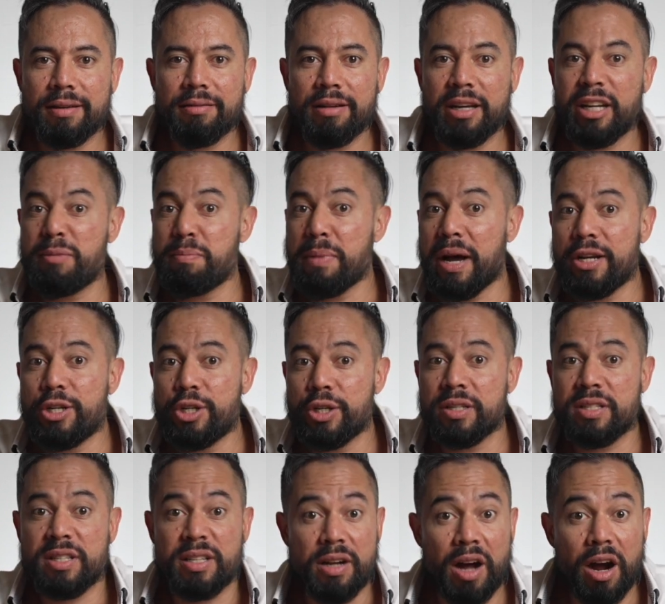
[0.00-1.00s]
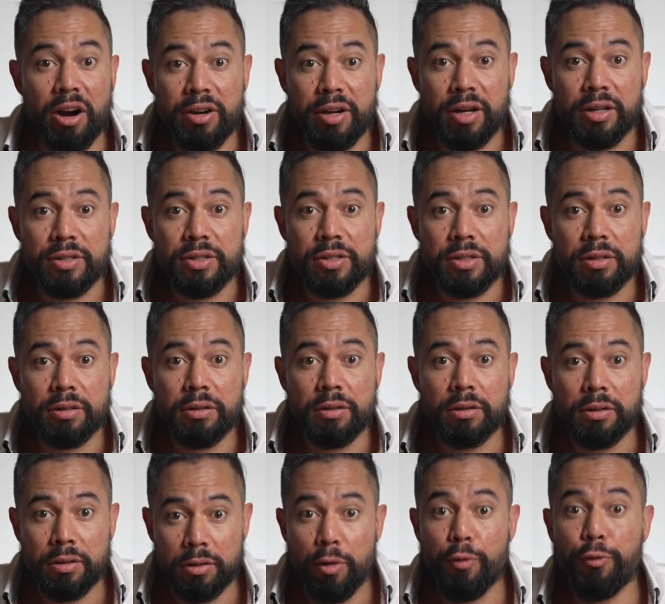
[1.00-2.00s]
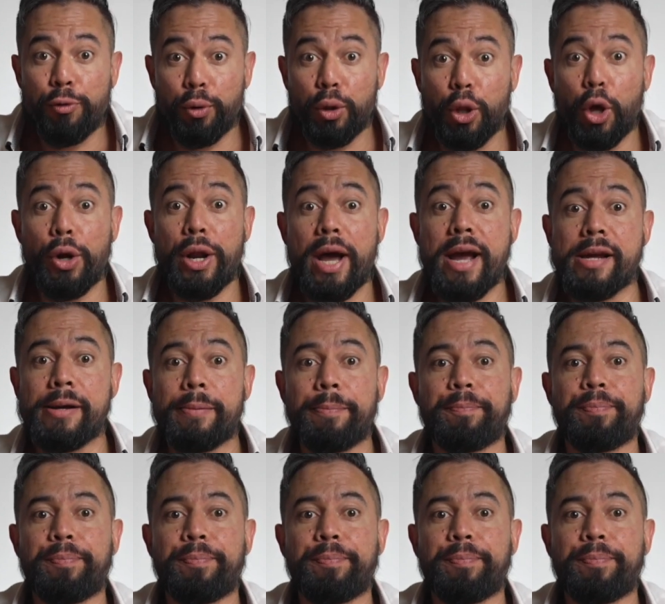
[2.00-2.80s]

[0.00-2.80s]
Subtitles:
and imagine scenarios. Full on, eh?